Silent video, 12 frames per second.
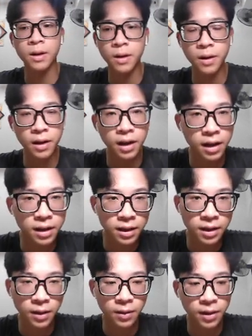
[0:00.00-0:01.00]
Okay,
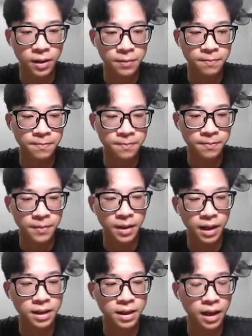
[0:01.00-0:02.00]
so
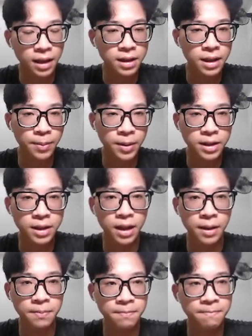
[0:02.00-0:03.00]
let's start step by step.